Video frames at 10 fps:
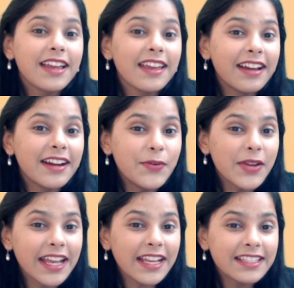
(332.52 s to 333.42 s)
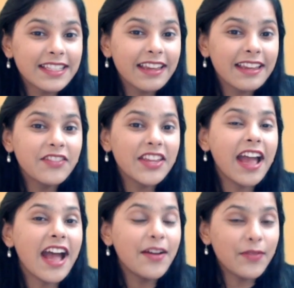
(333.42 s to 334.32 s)
Here we can say we
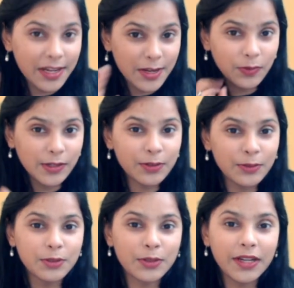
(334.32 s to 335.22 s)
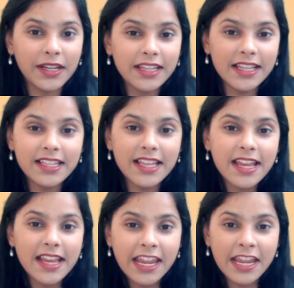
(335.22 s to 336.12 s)
have equals to, so it is
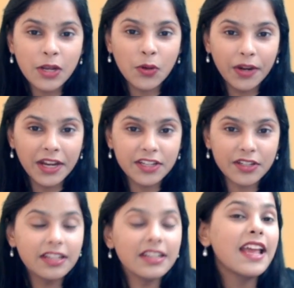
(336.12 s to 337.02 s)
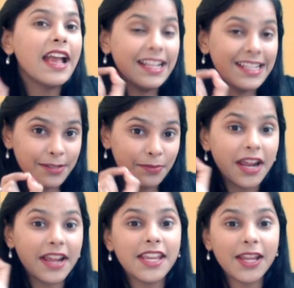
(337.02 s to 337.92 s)
equation,
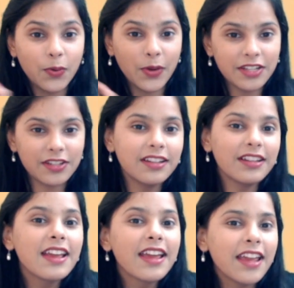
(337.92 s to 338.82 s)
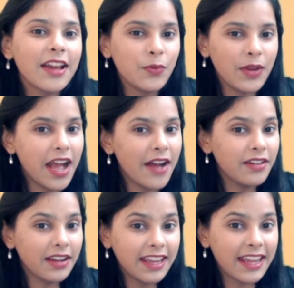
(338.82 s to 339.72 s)
algebraic equation. Here we have
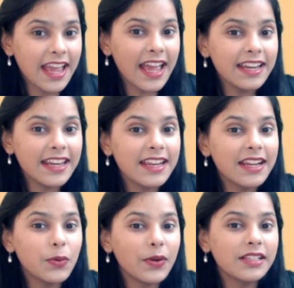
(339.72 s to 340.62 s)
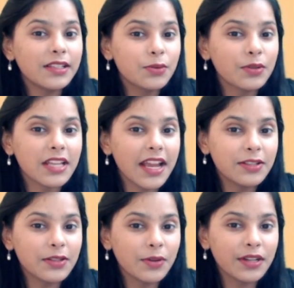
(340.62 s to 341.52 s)
again equals to
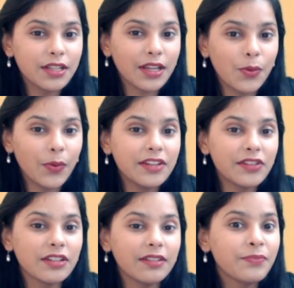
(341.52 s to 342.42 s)
sign, so it's equation.